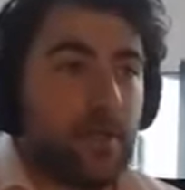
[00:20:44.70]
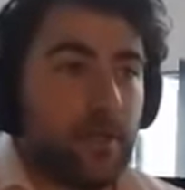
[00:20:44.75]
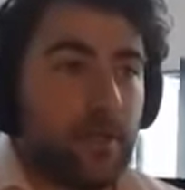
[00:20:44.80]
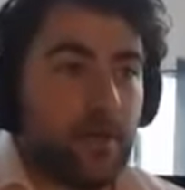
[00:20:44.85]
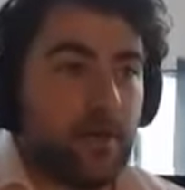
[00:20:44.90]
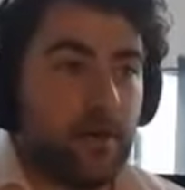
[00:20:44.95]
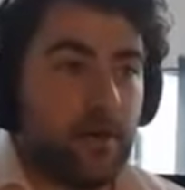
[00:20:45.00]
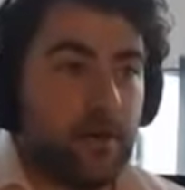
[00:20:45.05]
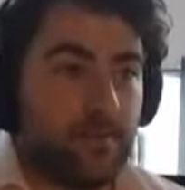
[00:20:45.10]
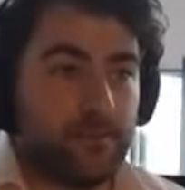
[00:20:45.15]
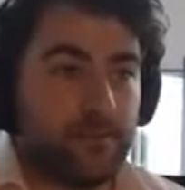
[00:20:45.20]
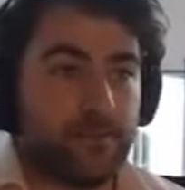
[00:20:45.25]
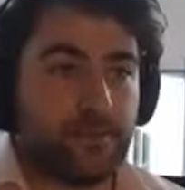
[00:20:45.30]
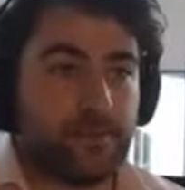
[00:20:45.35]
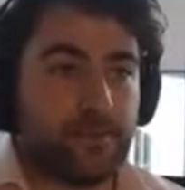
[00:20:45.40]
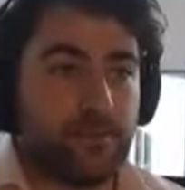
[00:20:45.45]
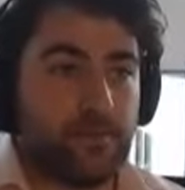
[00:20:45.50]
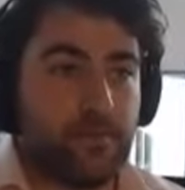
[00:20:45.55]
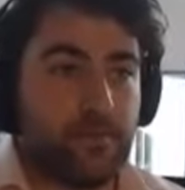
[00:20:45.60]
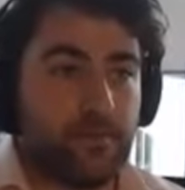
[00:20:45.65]
Um,
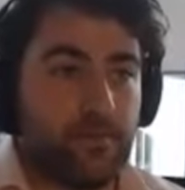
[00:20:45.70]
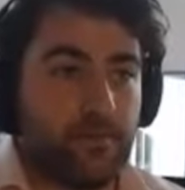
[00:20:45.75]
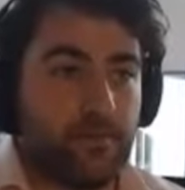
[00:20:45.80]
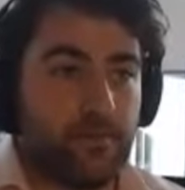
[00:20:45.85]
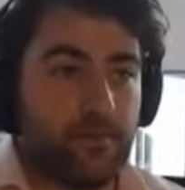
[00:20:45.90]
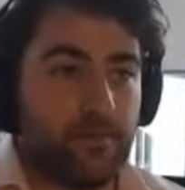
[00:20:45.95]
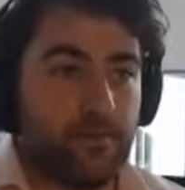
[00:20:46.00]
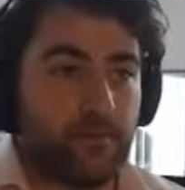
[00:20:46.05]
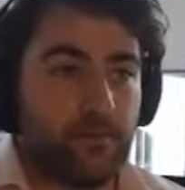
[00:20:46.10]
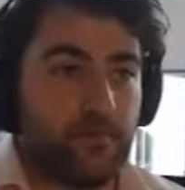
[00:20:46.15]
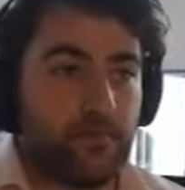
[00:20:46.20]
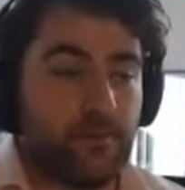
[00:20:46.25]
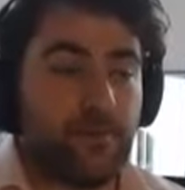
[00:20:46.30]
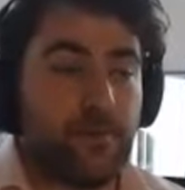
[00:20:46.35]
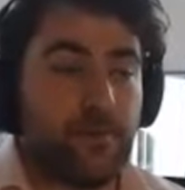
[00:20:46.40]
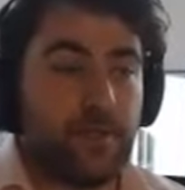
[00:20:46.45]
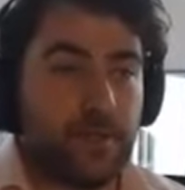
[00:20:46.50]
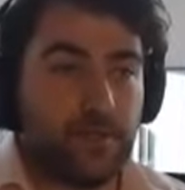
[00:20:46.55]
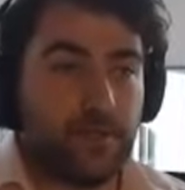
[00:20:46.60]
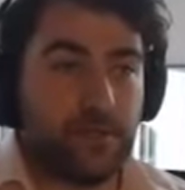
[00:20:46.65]
so
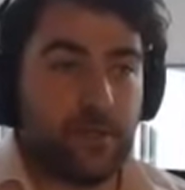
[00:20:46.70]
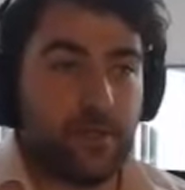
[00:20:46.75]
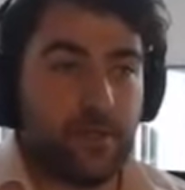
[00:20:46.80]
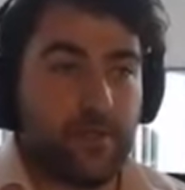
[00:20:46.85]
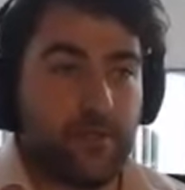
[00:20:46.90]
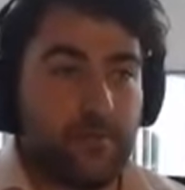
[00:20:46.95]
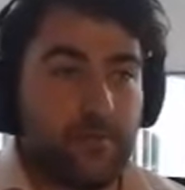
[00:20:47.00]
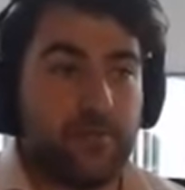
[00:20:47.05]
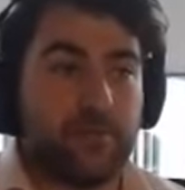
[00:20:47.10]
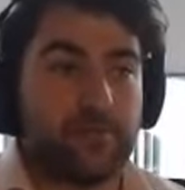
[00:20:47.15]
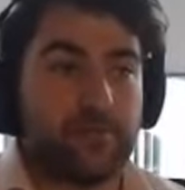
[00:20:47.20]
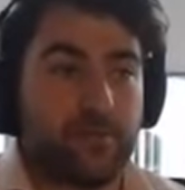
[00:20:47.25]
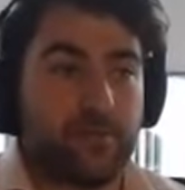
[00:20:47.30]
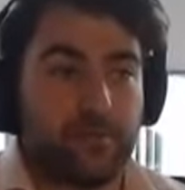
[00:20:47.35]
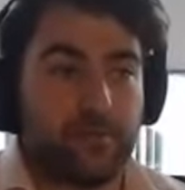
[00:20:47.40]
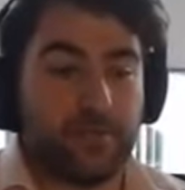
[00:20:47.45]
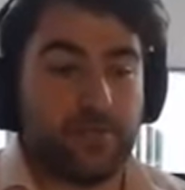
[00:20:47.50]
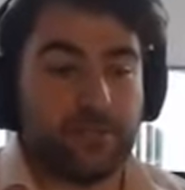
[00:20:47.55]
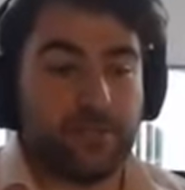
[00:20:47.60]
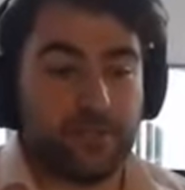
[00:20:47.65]
fundamentally, the, the people and the
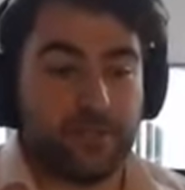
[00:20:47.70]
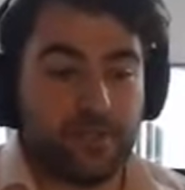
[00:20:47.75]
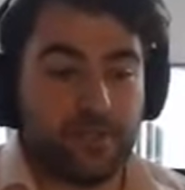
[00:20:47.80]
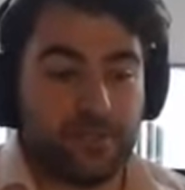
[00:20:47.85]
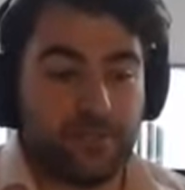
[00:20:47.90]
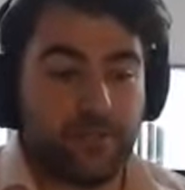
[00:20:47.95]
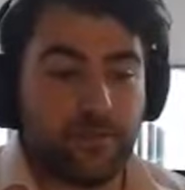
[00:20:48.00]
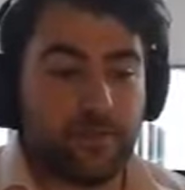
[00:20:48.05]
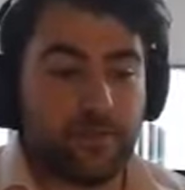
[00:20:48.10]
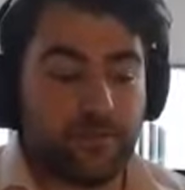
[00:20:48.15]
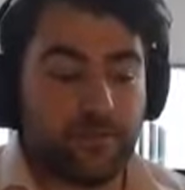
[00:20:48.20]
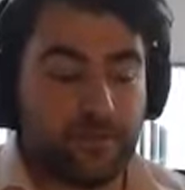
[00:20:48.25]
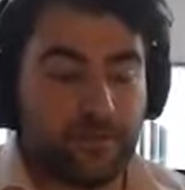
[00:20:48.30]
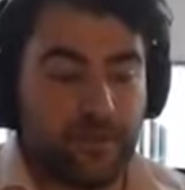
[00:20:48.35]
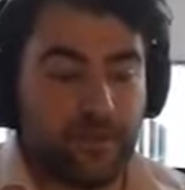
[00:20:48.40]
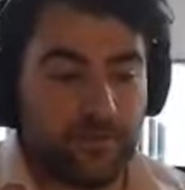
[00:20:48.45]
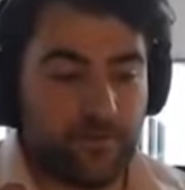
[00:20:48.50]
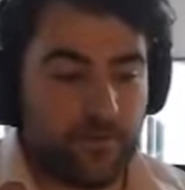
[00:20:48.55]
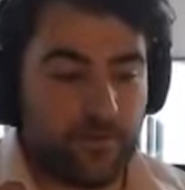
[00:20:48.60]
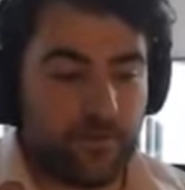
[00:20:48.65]
processes that we talked
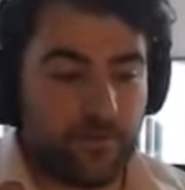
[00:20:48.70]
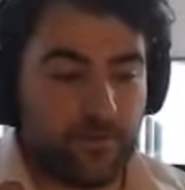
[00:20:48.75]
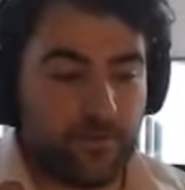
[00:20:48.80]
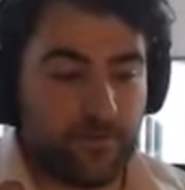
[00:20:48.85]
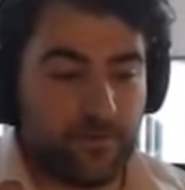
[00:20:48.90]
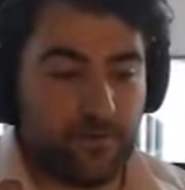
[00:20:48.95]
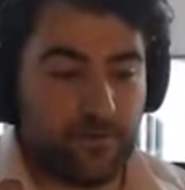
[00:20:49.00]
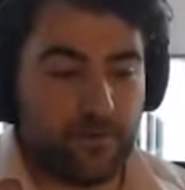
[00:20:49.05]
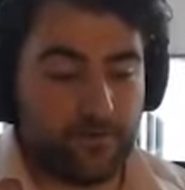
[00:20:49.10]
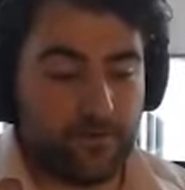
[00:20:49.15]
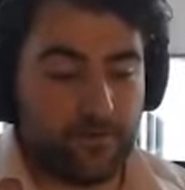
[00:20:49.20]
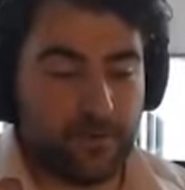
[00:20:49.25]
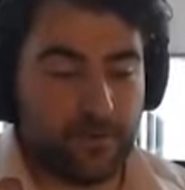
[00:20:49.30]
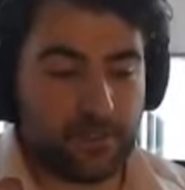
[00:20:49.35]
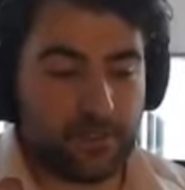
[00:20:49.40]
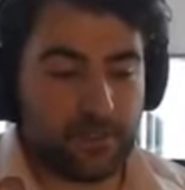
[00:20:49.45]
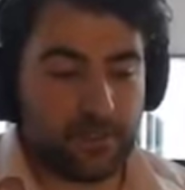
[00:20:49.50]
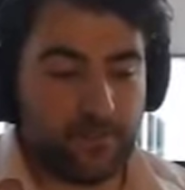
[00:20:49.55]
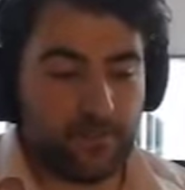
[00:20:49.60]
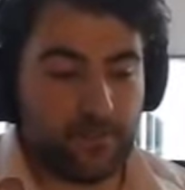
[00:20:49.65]
about for, the
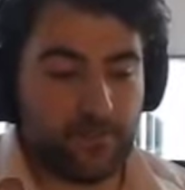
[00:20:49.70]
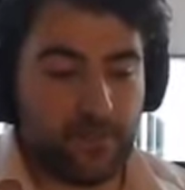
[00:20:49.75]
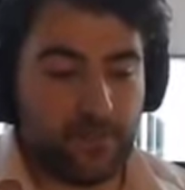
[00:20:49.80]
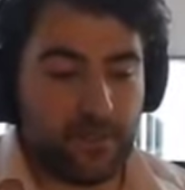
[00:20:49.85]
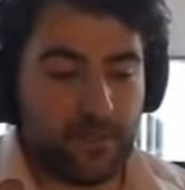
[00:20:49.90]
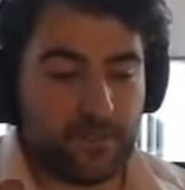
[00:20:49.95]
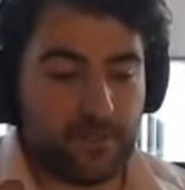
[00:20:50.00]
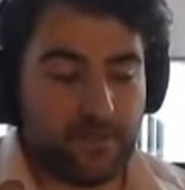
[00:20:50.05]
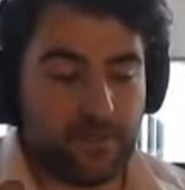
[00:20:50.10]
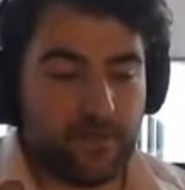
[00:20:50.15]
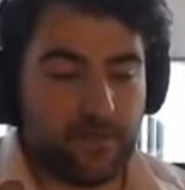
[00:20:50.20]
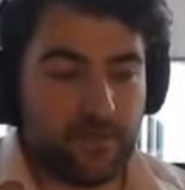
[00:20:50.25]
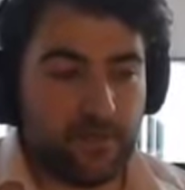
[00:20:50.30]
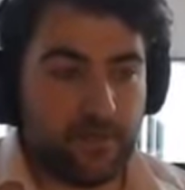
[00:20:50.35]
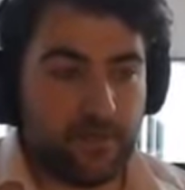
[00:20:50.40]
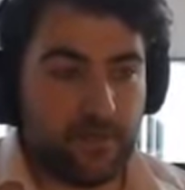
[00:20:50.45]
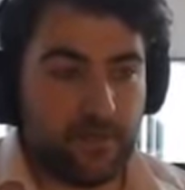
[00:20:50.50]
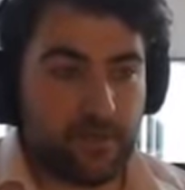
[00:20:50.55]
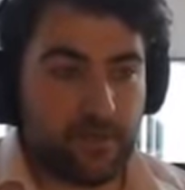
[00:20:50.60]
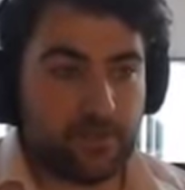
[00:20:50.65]
last kind of uh, 10,
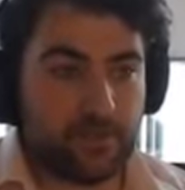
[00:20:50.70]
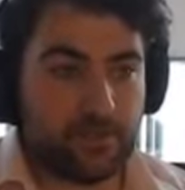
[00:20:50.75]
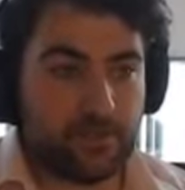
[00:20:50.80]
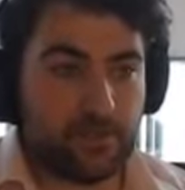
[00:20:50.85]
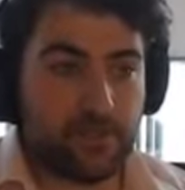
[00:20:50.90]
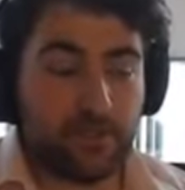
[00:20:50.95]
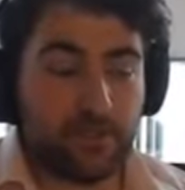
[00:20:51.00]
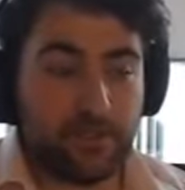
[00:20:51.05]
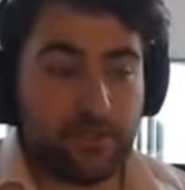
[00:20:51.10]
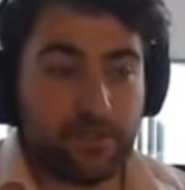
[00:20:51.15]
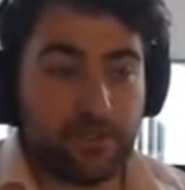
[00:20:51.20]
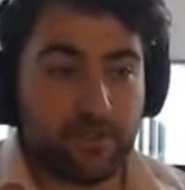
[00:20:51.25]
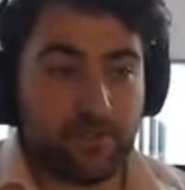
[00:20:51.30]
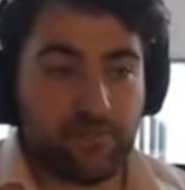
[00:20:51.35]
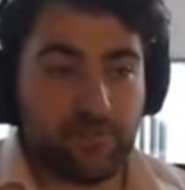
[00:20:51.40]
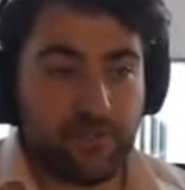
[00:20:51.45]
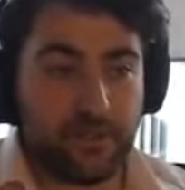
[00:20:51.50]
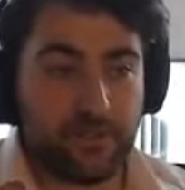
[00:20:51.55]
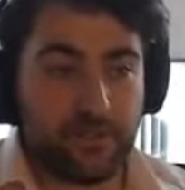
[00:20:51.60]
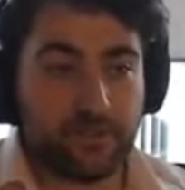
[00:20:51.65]
15 minutes is what you need to do
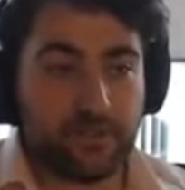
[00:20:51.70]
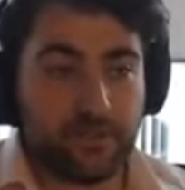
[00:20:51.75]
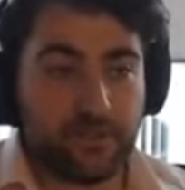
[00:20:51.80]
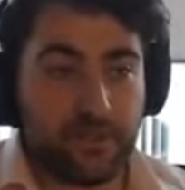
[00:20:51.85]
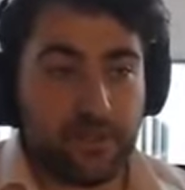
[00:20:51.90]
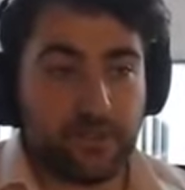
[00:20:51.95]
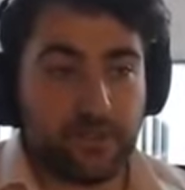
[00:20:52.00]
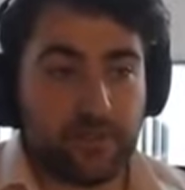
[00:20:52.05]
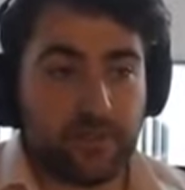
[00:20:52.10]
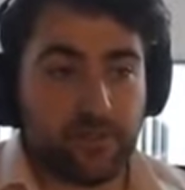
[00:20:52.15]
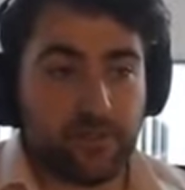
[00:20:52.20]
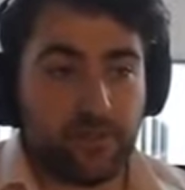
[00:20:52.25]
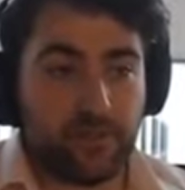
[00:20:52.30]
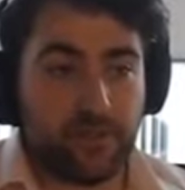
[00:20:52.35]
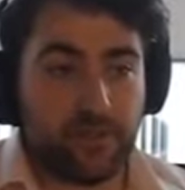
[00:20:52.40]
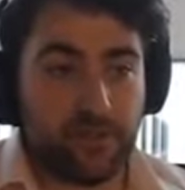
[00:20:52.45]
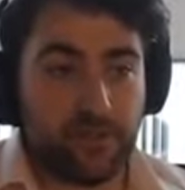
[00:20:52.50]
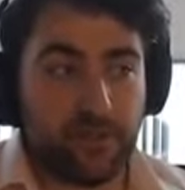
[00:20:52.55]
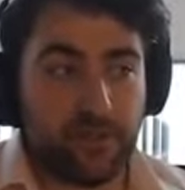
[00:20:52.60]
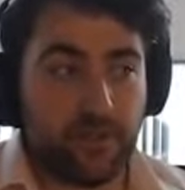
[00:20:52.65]
first. And
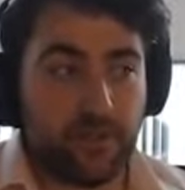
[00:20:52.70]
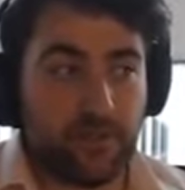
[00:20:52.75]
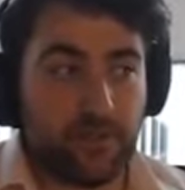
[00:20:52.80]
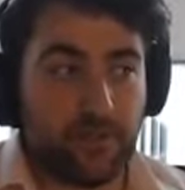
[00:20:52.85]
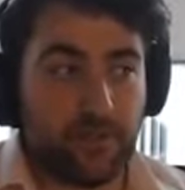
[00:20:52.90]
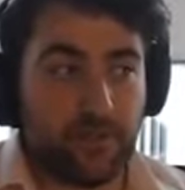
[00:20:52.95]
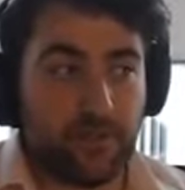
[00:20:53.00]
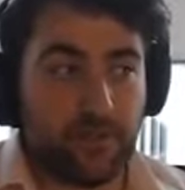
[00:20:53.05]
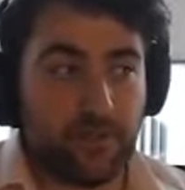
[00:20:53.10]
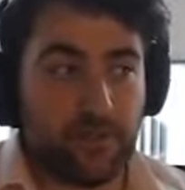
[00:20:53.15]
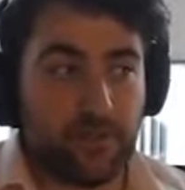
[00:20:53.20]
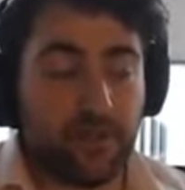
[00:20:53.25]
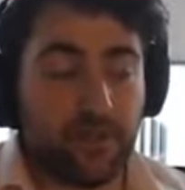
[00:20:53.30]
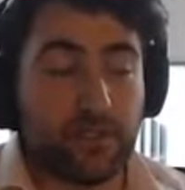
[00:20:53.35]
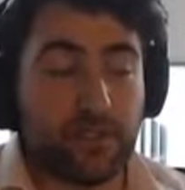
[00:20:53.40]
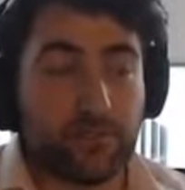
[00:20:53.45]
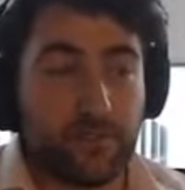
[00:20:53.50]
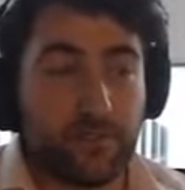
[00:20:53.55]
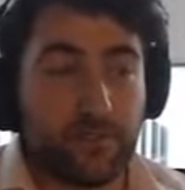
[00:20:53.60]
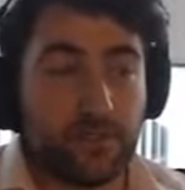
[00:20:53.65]
so the, the
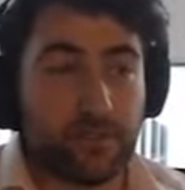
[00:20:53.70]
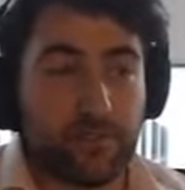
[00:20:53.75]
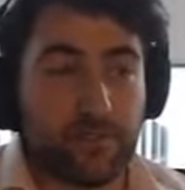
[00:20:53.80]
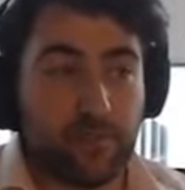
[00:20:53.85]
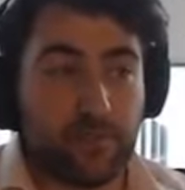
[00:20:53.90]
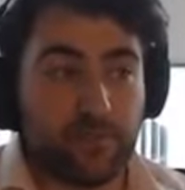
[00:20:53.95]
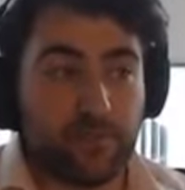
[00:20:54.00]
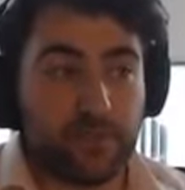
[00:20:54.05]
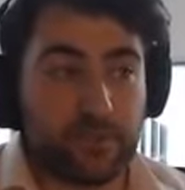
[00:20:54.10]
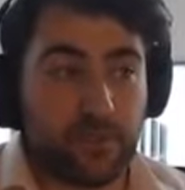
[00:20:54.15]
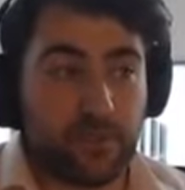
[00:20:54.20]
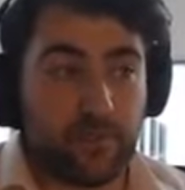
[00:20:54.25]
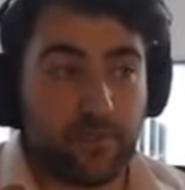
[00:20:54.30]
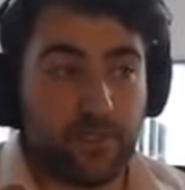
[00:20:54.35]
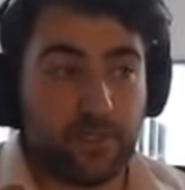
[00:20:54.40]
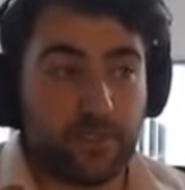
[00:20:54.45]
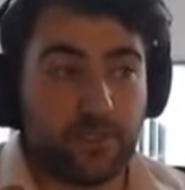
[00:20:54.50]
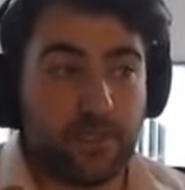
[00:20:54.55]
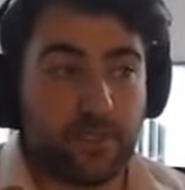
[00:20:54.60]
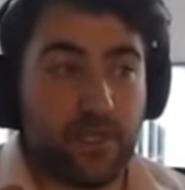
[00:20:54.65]
last part is to be able to say,
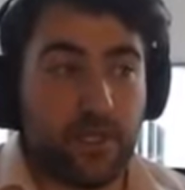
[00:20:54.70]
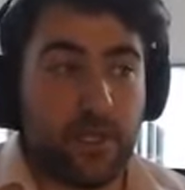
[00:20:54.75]
well,